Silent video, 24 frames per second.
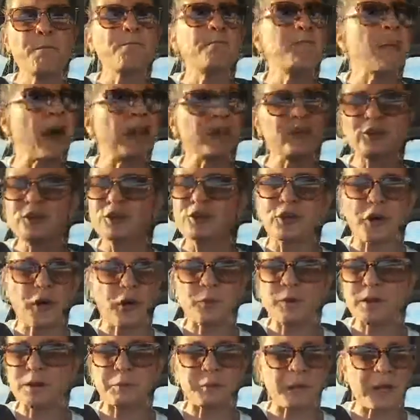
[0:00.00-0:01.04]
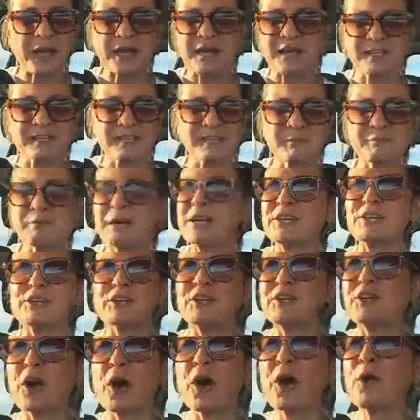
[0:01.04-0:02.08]
May you go in peace. May
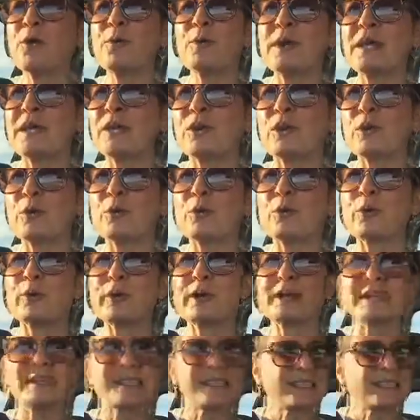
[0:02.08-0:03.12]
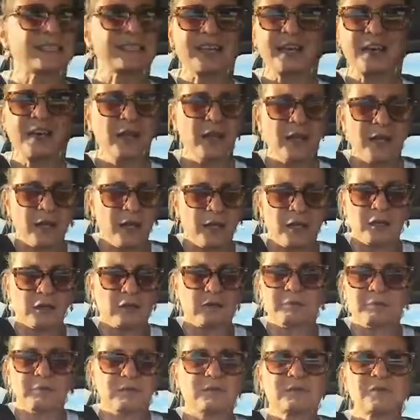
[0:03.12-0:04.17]
you go in glorious
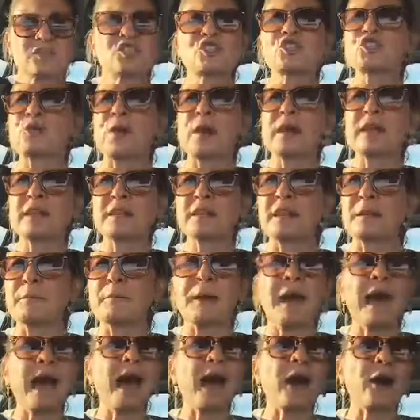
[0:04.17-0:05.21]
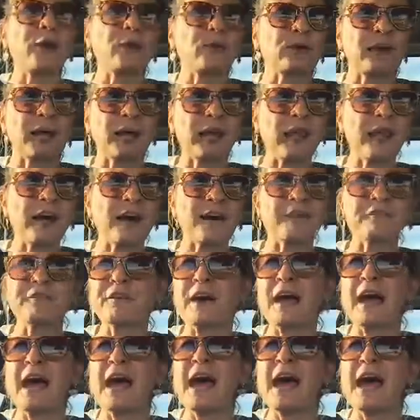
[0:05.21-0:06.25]
strength and power and
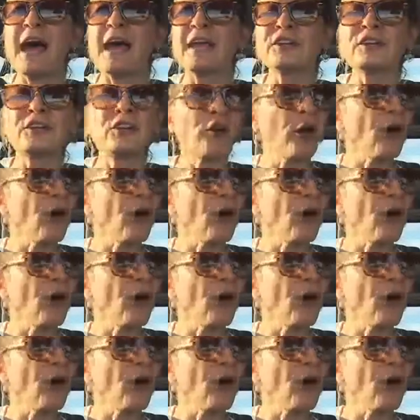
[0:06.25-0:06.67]
love and